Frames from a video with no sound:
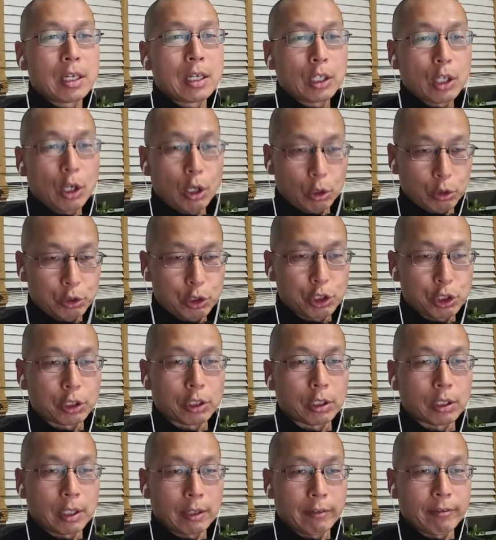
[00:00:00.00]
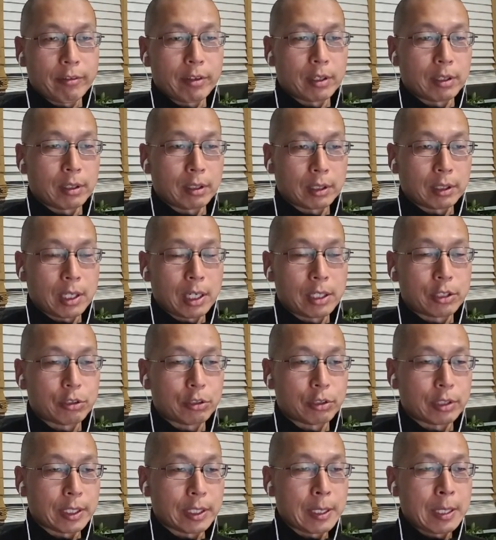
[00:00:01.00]
culture of the
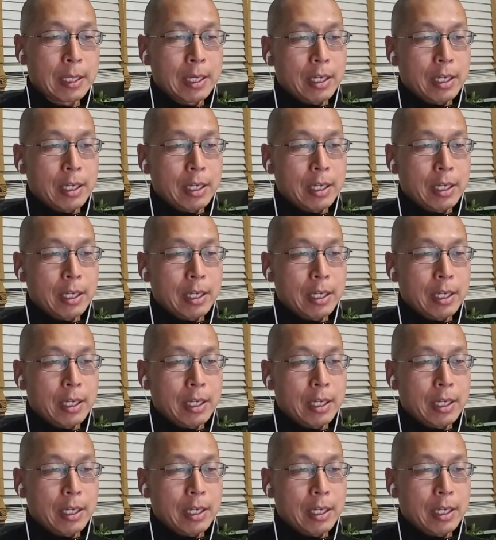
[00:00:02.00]
country,